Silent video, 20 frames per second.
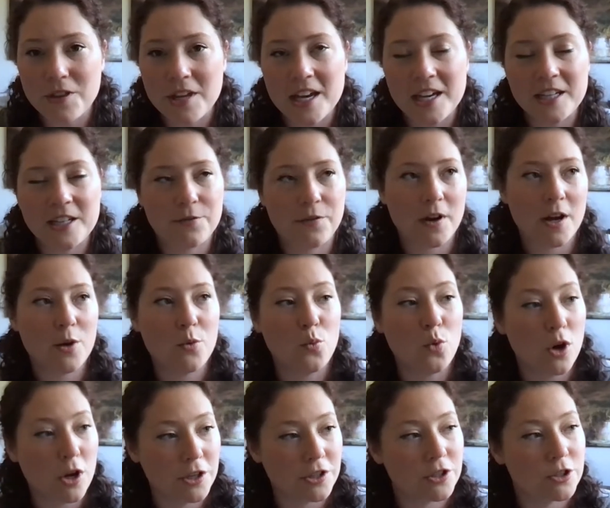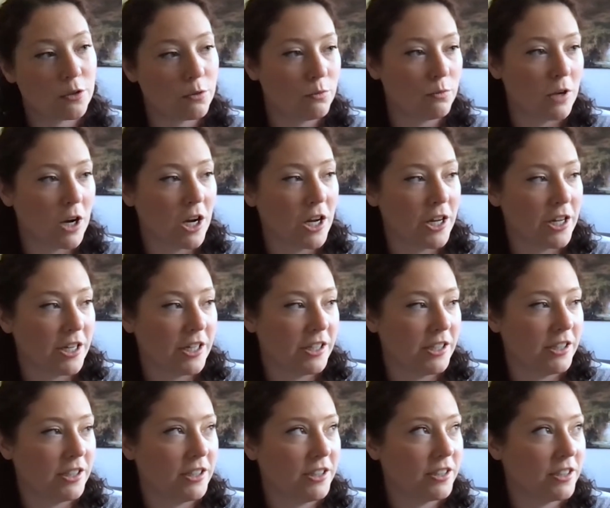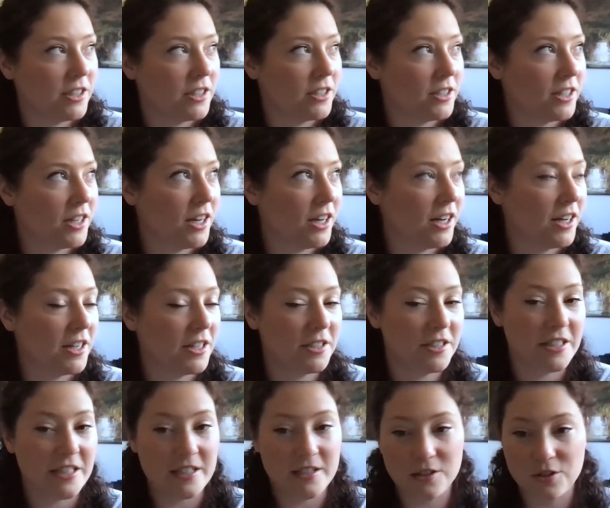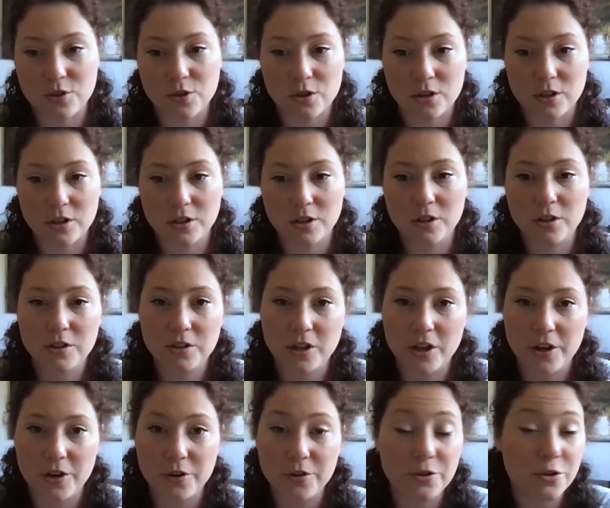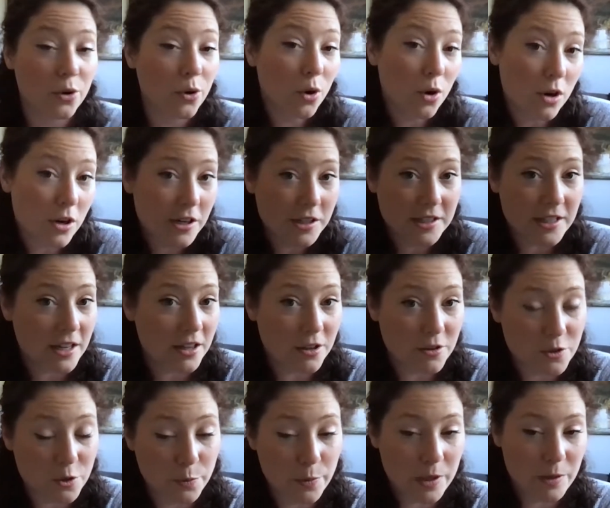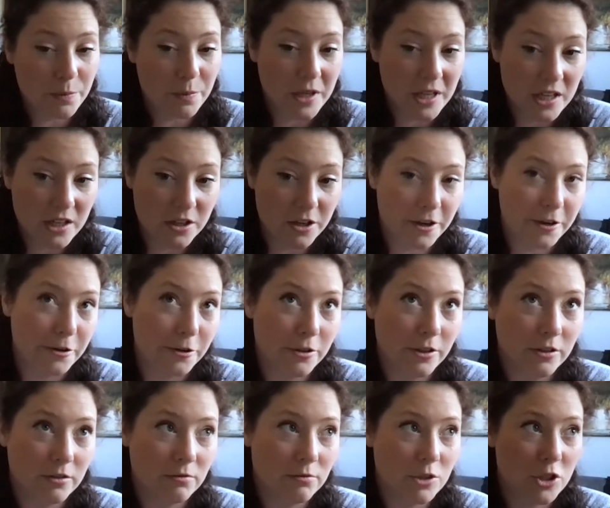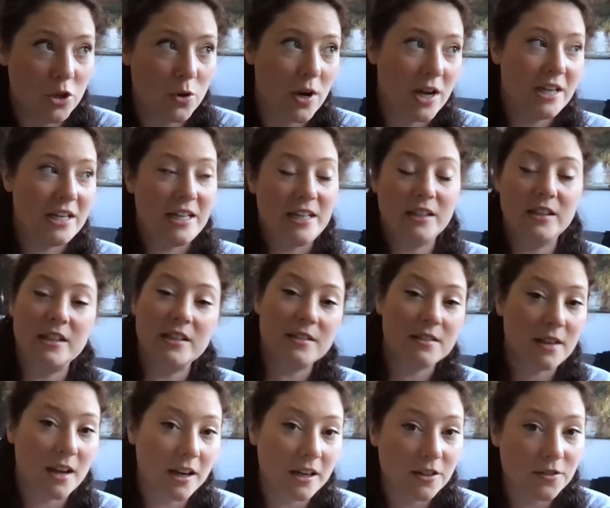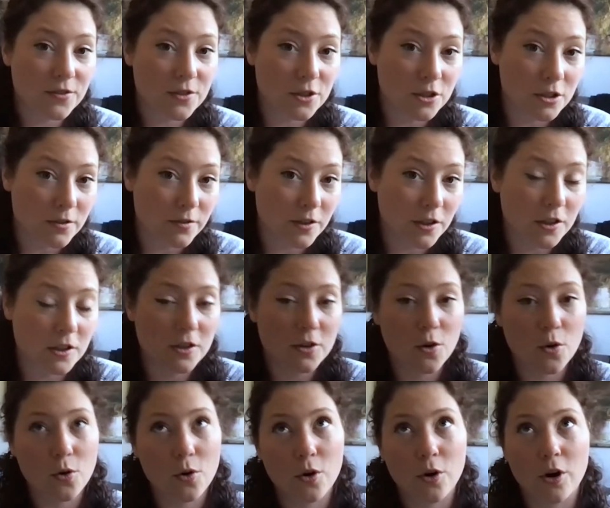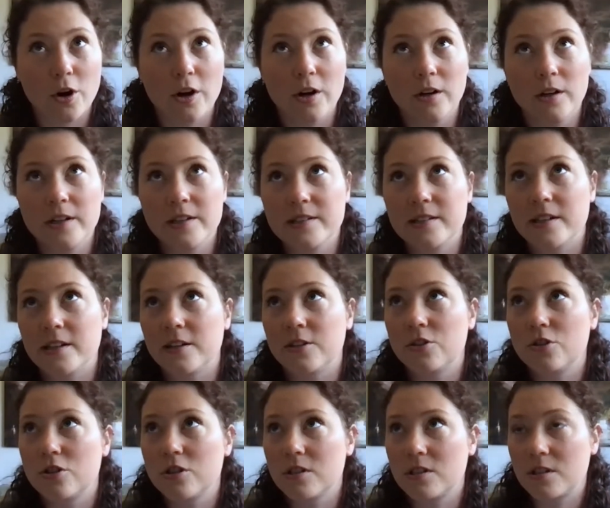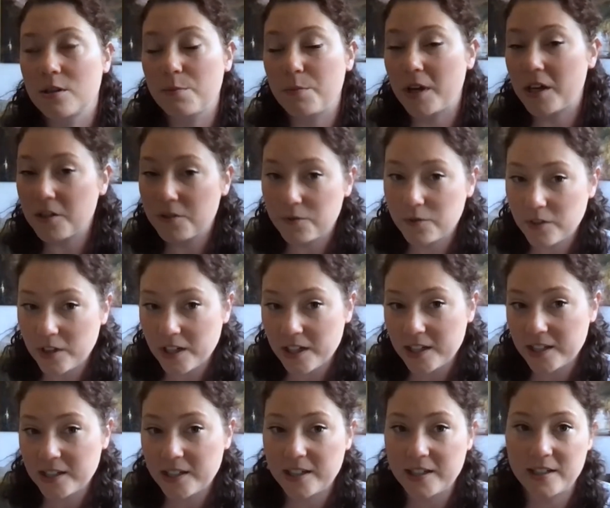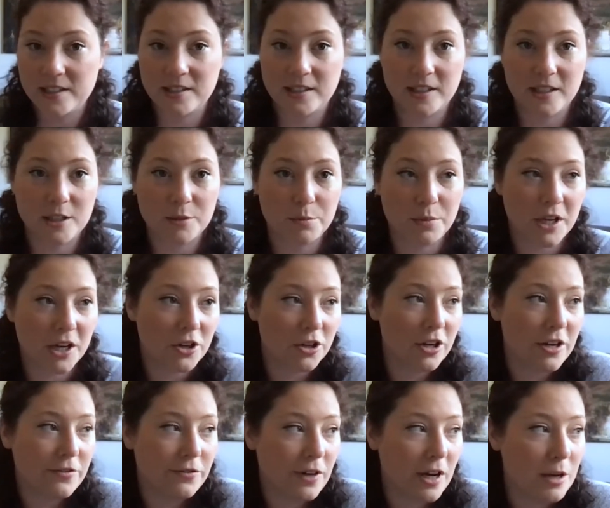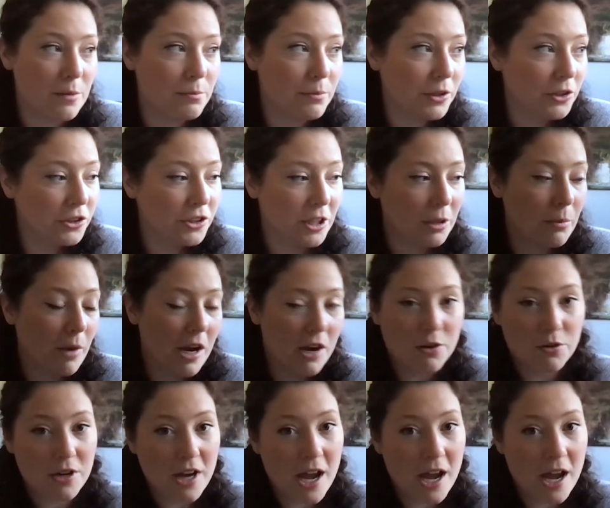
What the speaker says: then if I want to run a dStor node or a Telos BP node, do I need this kind of server, or is it just a benefit? Is it better if I'm building my own